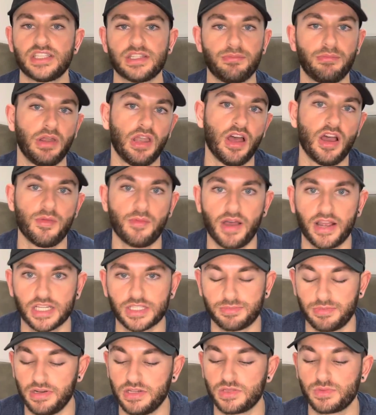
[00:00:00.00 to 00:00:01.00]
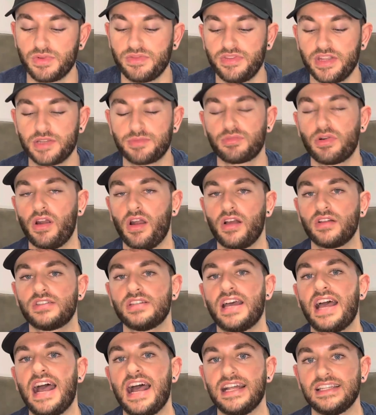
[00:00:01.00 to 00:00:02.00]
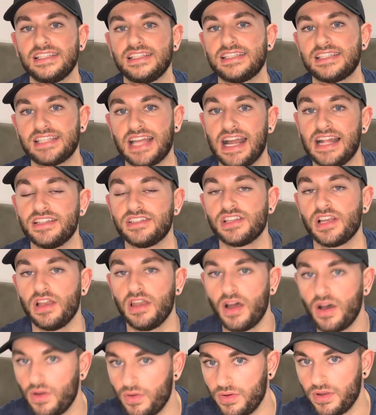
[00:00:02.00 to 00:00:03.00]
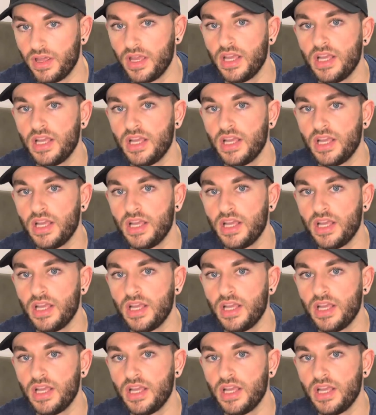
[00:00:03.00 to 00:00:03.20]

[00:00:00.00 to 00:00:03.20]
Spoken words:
to blur my experience with this product as it stands alone.